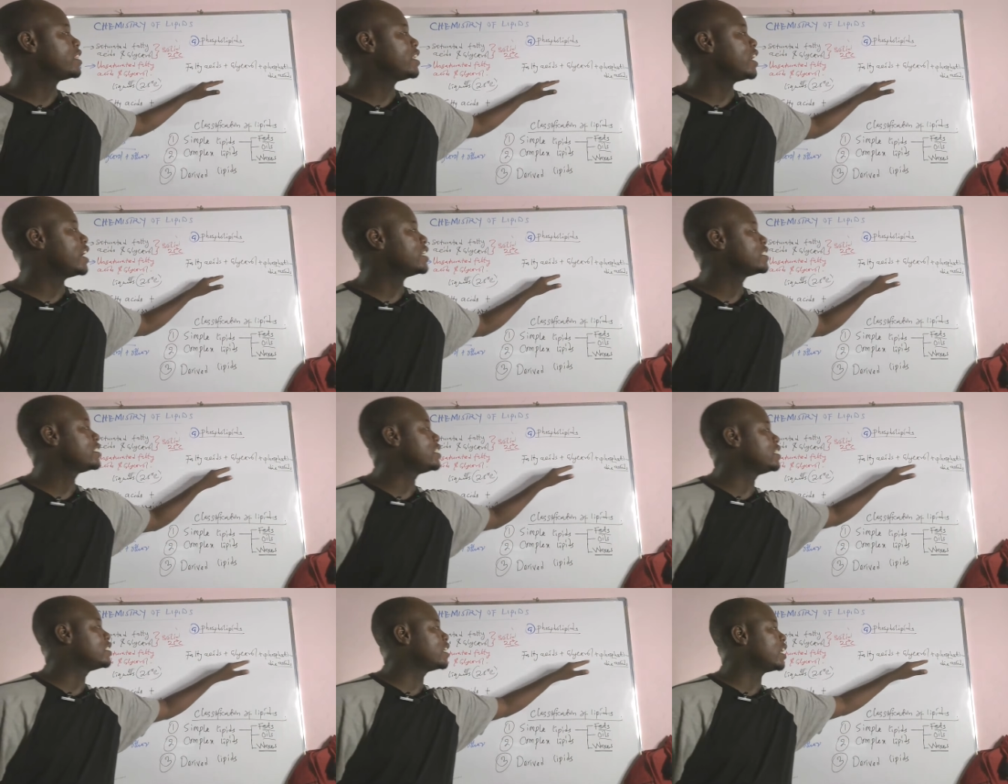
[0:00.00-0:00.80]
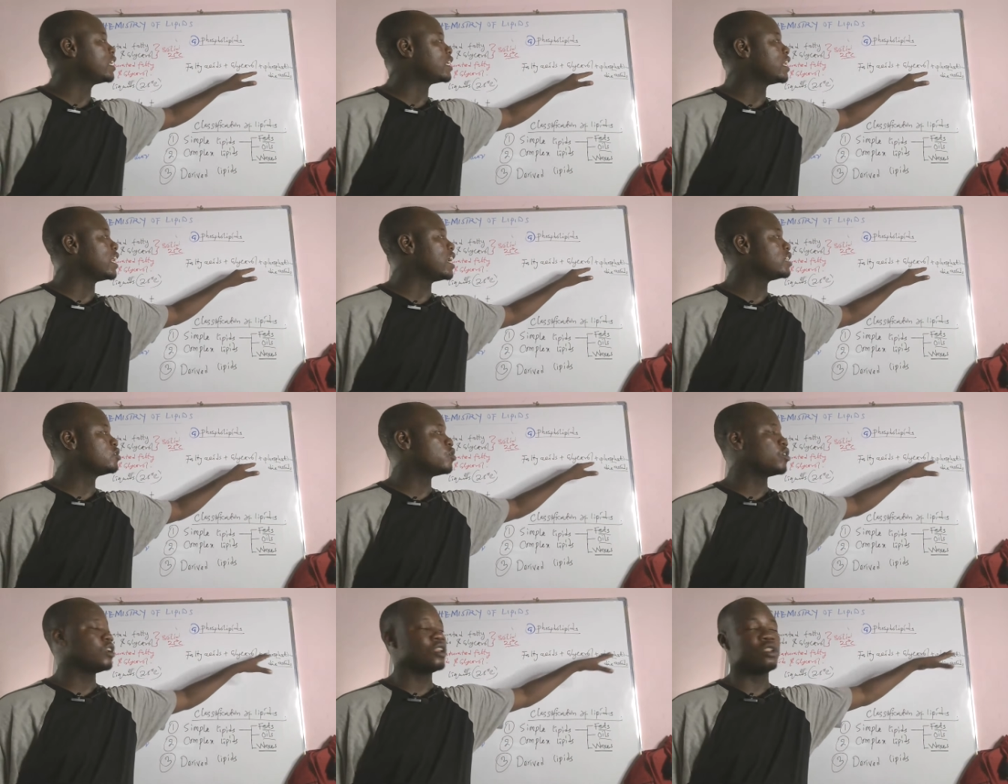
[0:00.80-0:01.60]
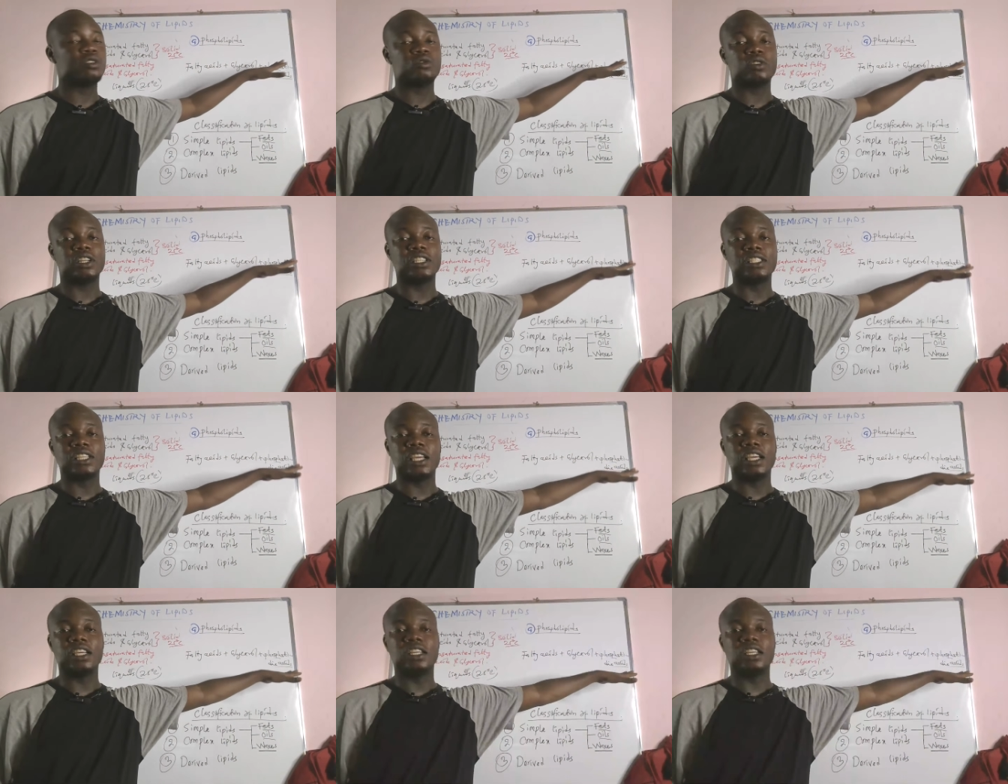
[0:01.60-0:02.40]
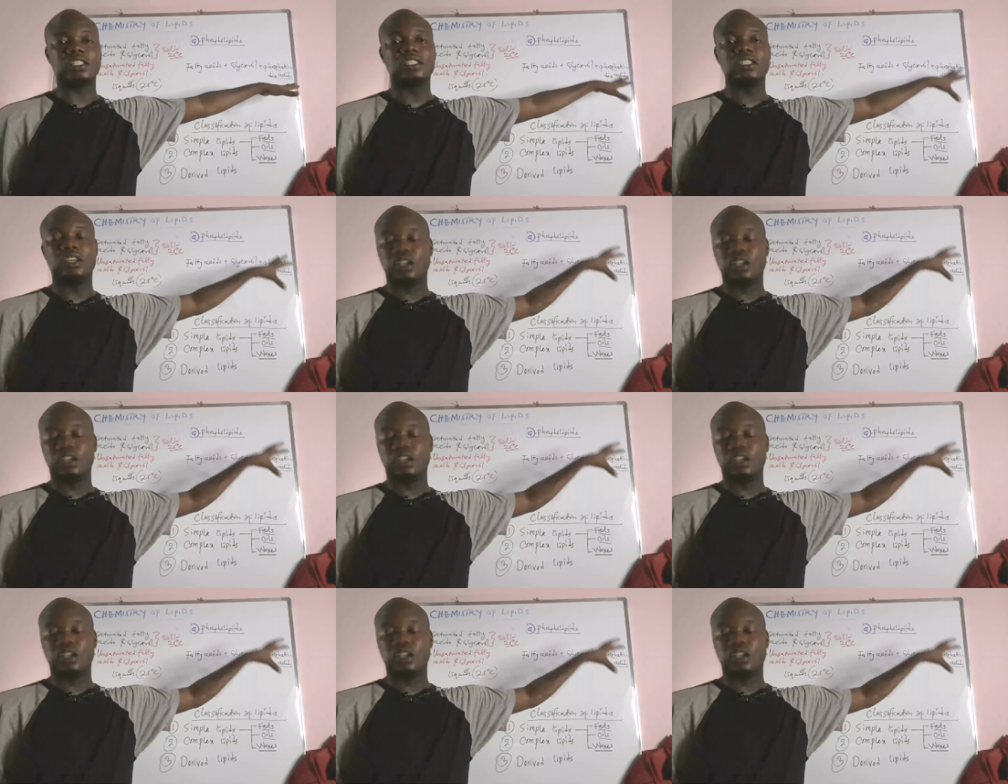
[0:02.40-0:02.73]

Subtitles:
acid and glycerol, it contains